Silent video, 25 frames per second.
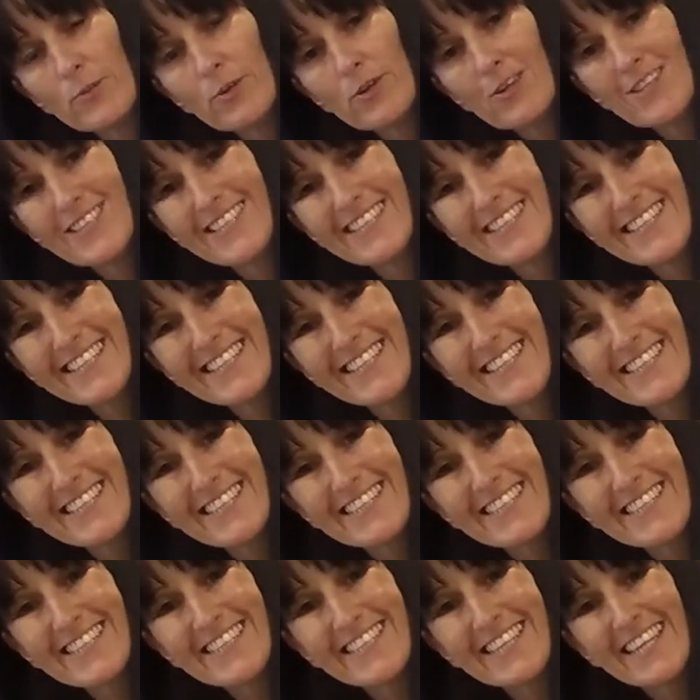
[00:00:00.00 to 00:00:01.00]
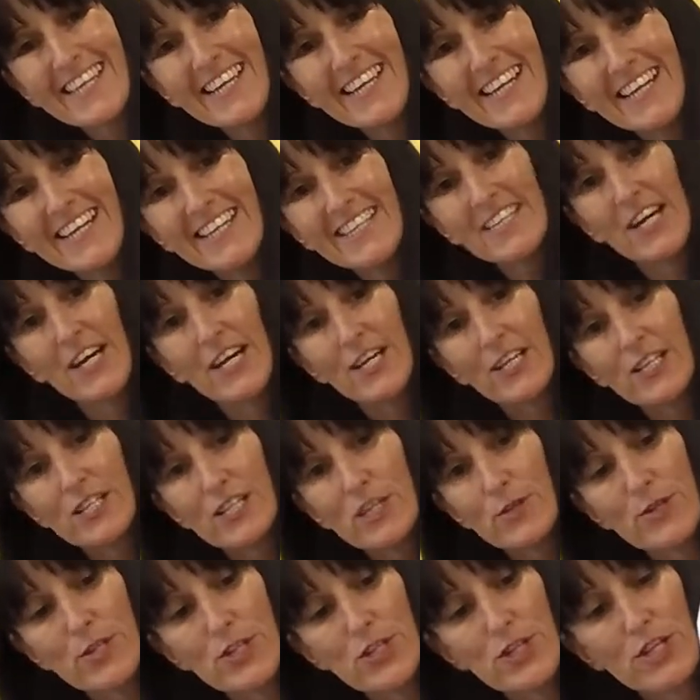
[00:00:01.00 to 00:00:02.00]
you can see this in the light, so
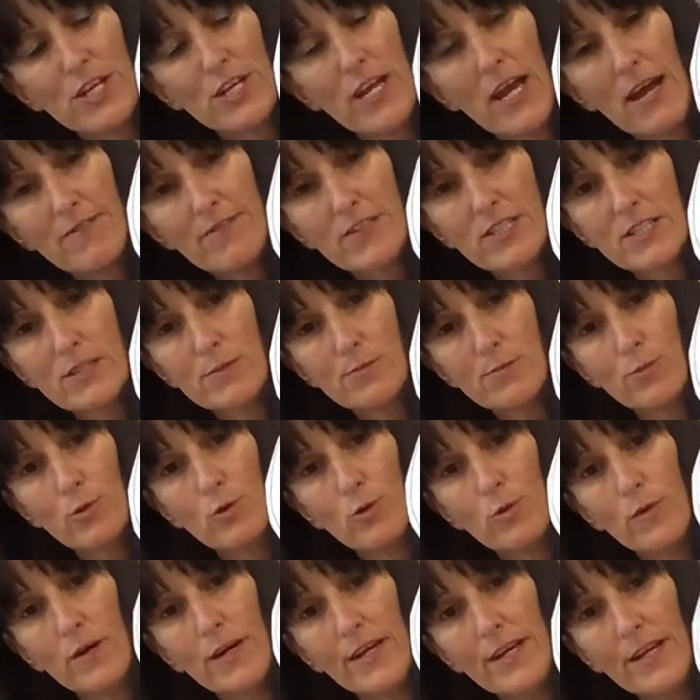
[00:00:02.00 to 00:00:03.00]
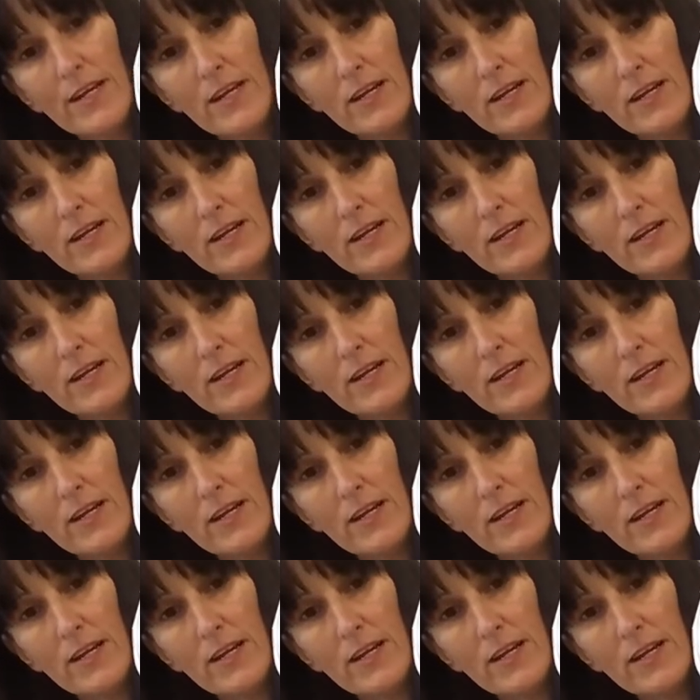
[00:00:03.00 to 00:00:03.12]
we should have a small one,